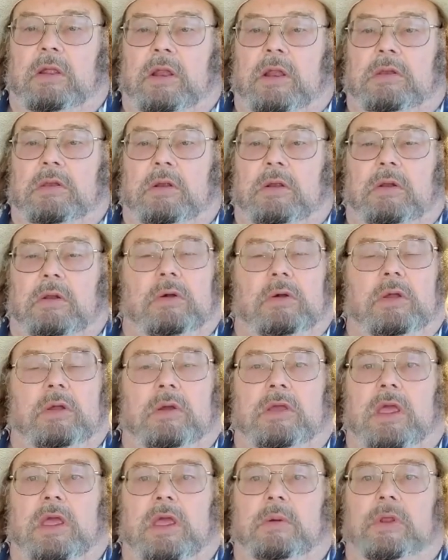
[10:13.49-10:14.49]
And they said, "Oh, you
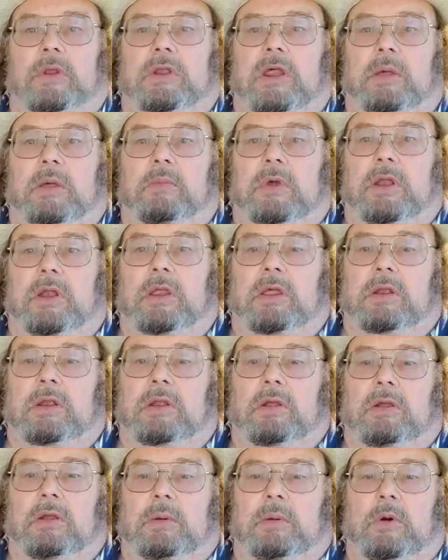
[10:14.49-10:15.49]
can't put that many in
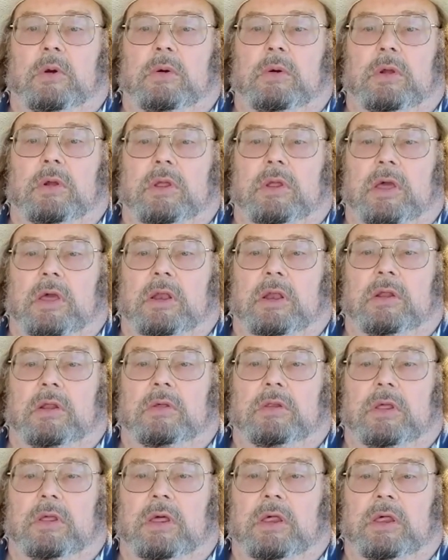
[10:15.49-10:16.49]
here anymore. You got to
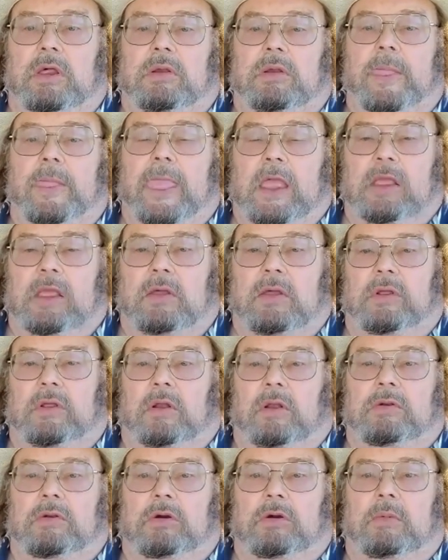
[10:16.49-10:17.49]
do this," because
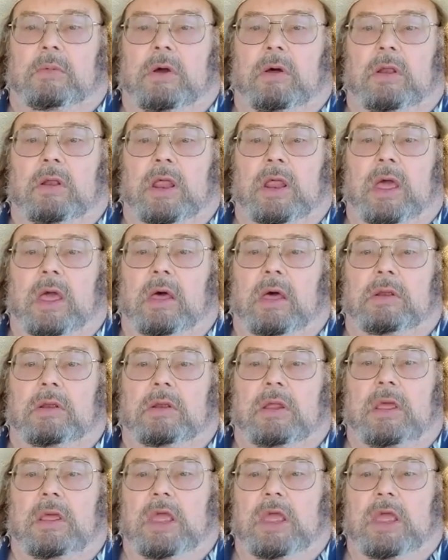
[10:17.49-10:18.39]
y'all took them all out.